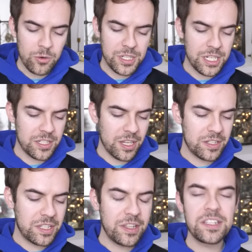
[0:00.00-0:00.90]
Oh
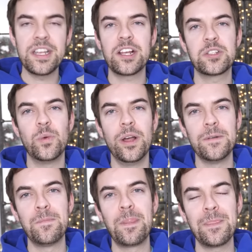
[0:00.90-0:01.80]
Jesus, this next
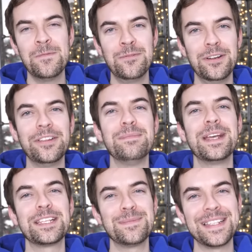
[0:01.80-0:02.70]
one really
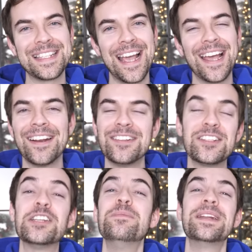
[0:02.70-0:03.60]
makes me sad on
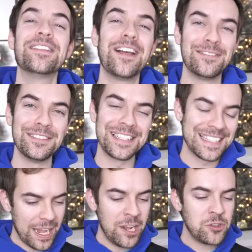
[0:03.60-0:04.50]
so many
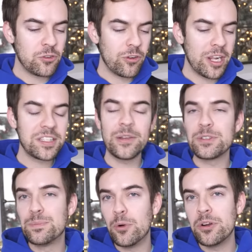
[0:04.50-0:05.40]
levels. Andrew writes, I
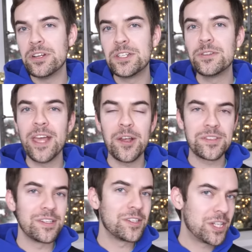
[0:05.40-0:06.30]
was born in two
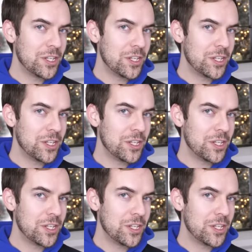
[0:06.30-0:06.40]
thousand